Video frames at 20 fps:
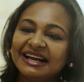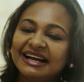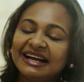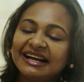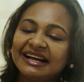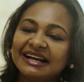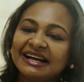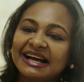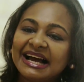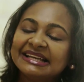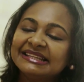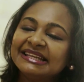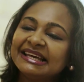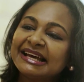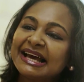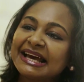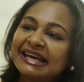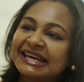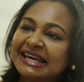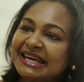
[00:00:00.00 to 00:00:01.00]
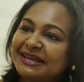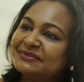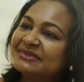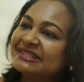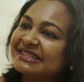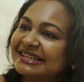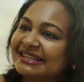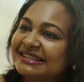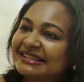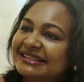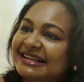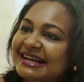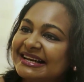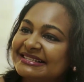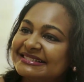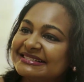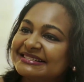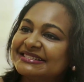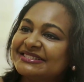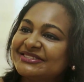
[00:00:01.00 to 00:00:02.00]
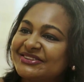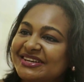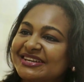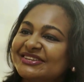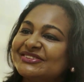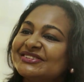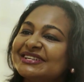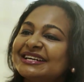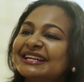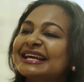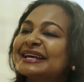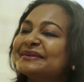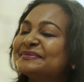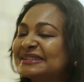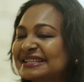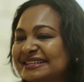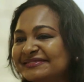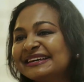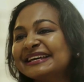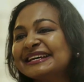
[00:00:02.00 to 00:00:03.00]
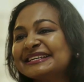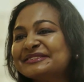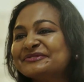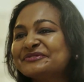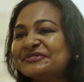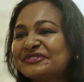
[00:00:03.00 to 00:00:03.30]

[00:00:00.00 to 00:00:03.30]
I think I came in here as a stranger and I'm leaving as a